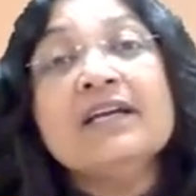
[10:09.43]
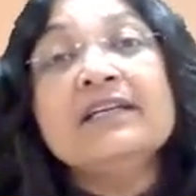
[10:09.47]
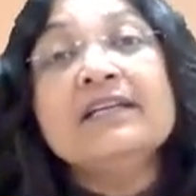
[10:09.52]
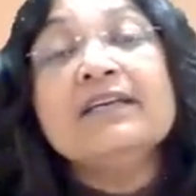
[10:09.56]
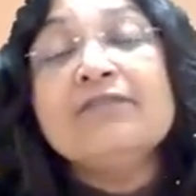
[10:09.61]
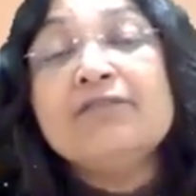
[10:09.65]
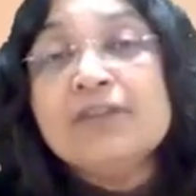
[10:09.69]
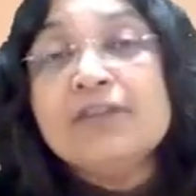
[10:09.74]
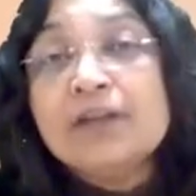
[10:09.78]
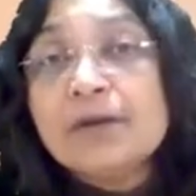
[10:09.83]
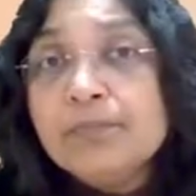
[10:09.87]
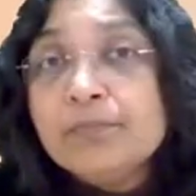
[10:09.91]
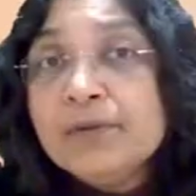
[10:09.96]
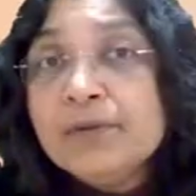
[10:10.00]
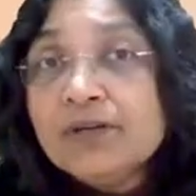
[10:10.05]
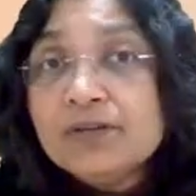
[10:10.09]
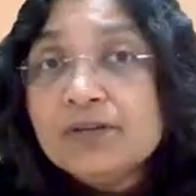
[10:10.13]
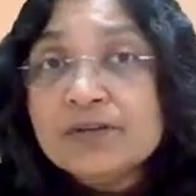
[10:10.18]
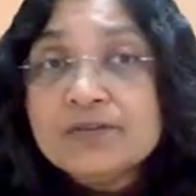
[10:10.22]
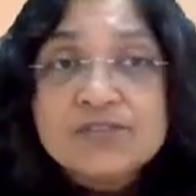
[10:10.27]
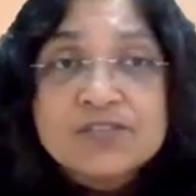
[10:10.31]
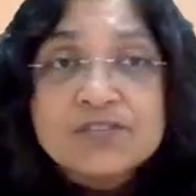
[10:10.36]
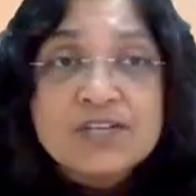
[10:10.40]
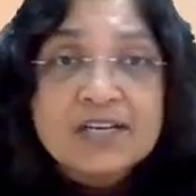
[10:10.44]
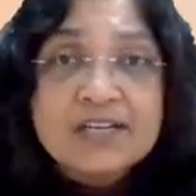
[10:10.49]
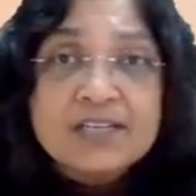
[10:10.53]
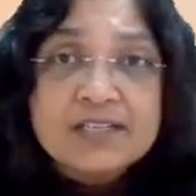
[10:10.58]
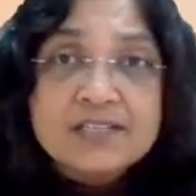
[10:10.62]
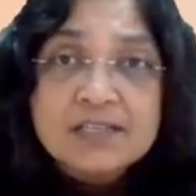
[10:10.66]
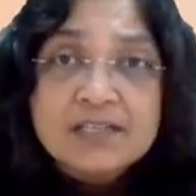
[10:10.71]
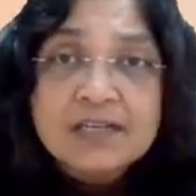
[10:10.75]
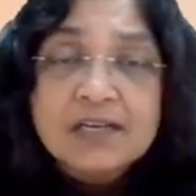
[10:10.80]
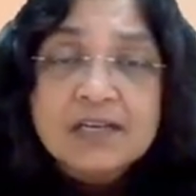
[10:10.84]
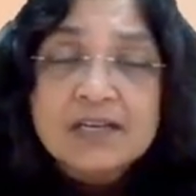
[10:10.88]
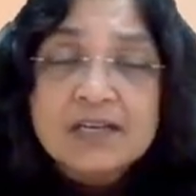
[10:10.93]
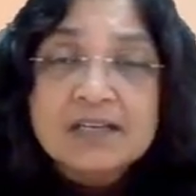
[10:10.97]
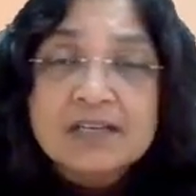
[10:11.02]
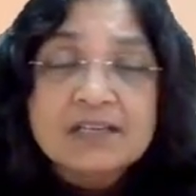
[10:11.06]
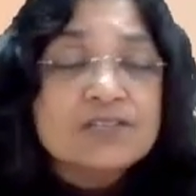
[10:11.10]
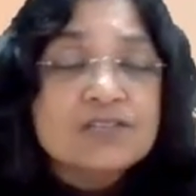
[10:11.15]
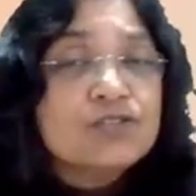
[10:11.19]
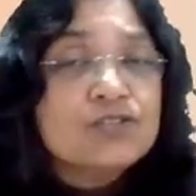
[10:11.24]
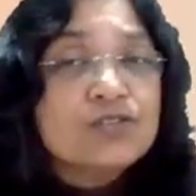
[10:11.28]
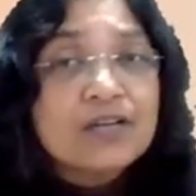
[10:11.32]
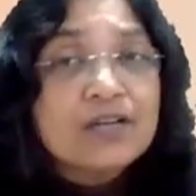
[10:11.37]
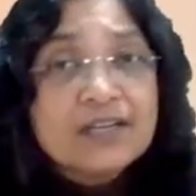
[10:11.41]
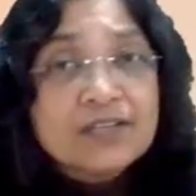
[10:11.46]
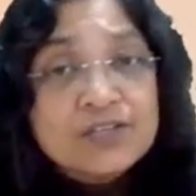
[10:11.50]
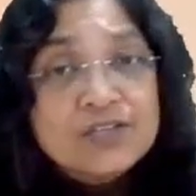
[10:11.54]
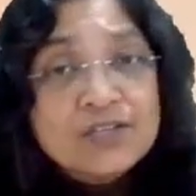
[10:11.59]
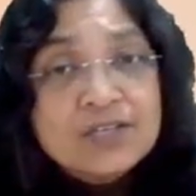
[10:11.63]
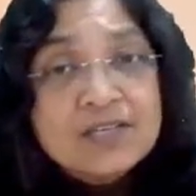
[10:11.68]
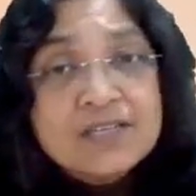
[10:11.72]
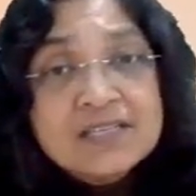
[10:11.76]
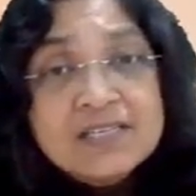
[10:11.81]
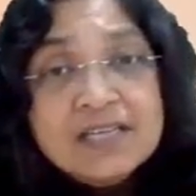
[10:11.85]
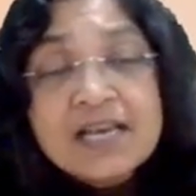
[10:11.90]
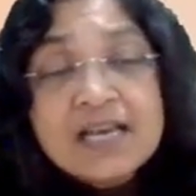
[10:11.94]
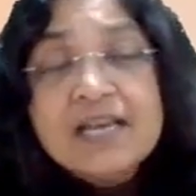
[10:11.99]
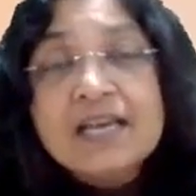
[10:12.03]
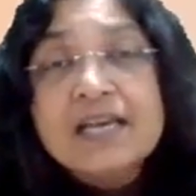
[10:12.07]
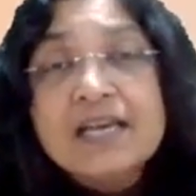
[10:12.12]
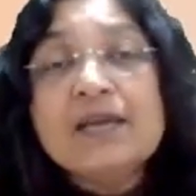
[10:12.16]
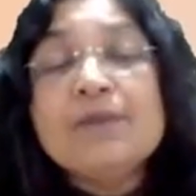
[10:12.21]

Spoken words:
development of strategic strategies,